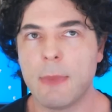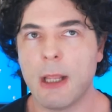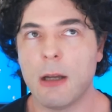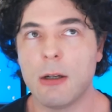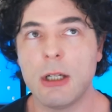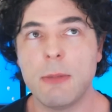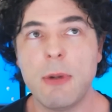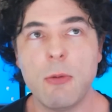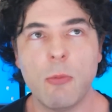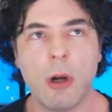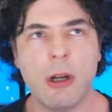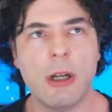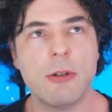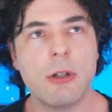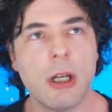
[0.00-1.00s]
I'm going to be
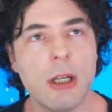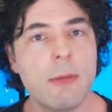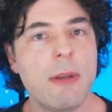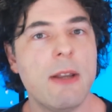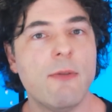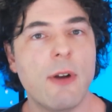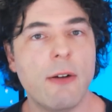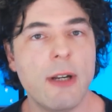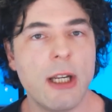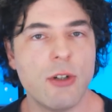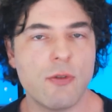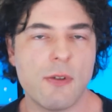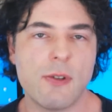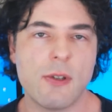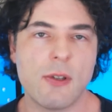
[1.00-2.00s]
I'm going to be very
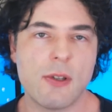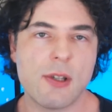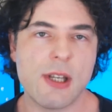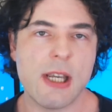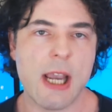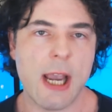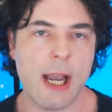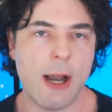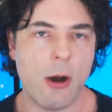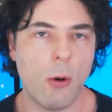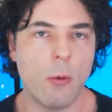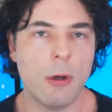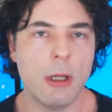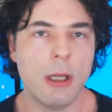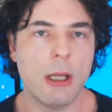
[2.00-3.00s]
interested to see
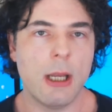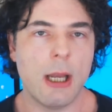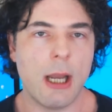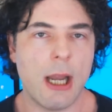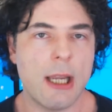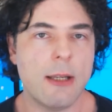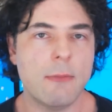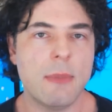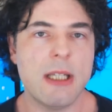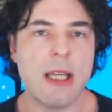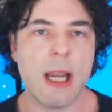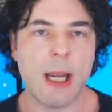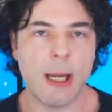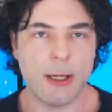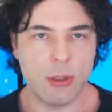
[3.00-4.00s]
how AMD
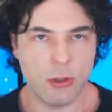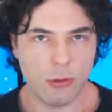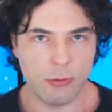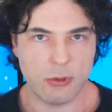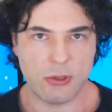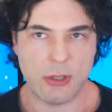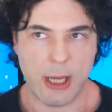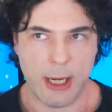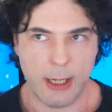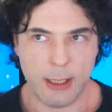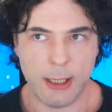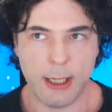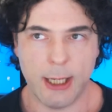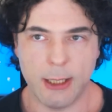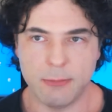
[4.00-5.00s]
handles that.
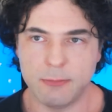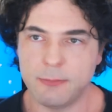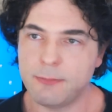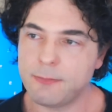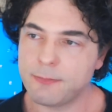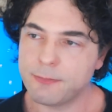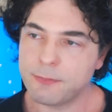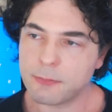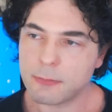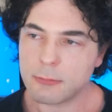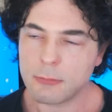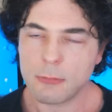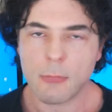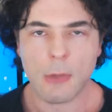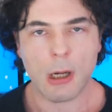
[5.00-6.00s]
Um,
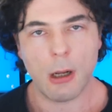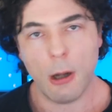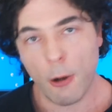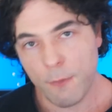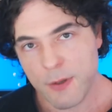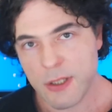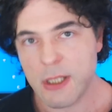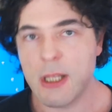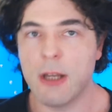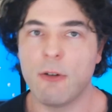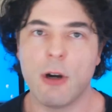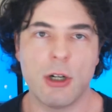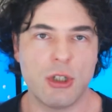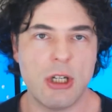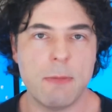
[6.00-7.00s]
obviously, there
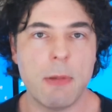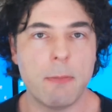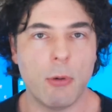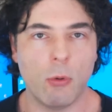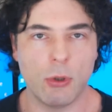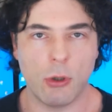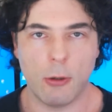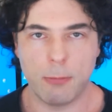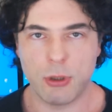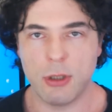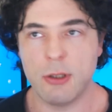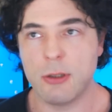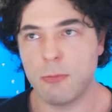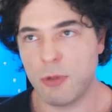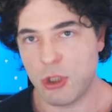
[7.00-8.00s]
are cheaper board
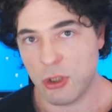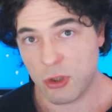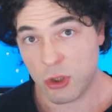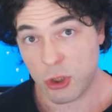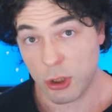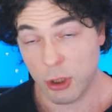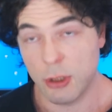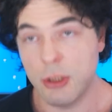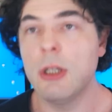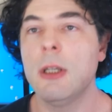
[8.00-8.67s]
options, which is good,